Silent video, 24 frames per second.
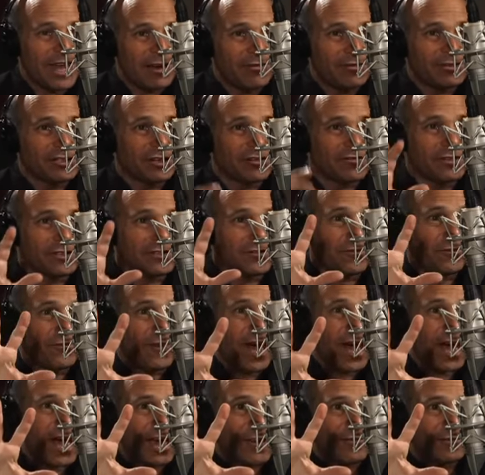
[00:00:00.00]
that reserve is
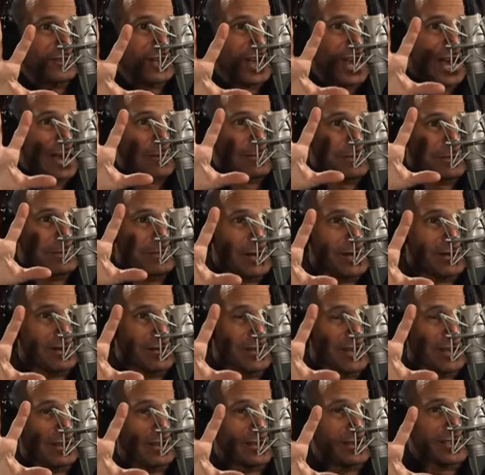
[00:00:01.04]
five times
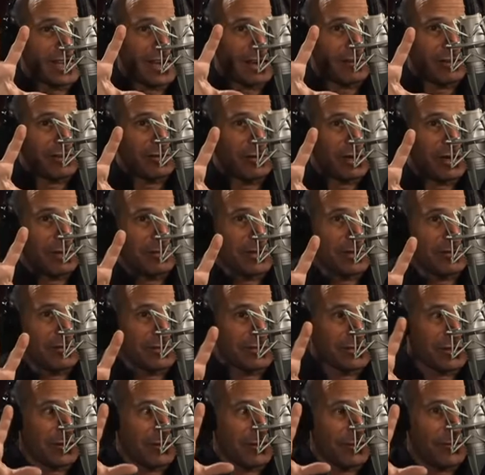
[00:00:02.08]
bigger than the Saudi Arabian
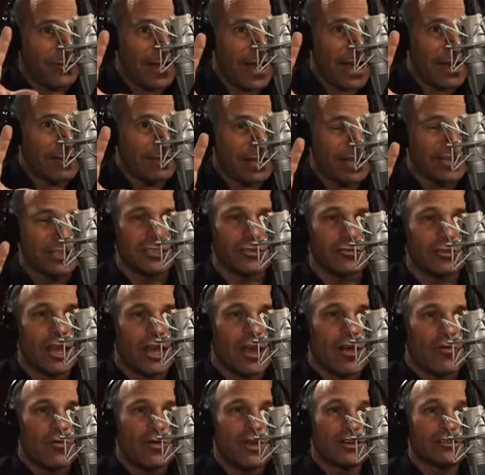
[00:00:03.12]
reserve. Five. so
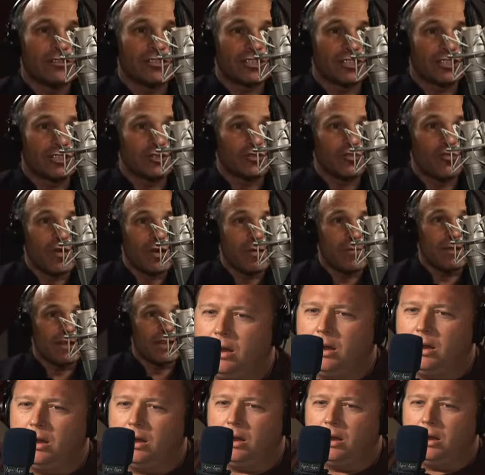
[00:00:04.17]
we are
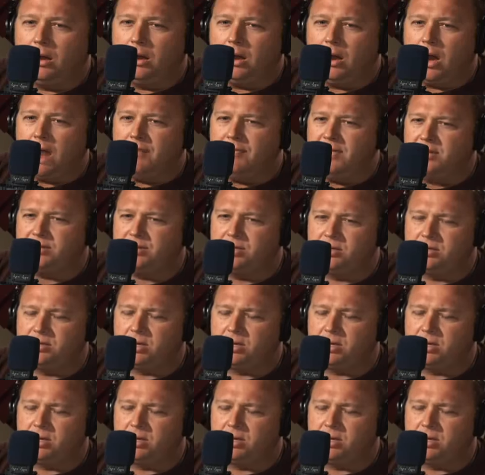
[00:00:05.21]
swimming in this stuff. And this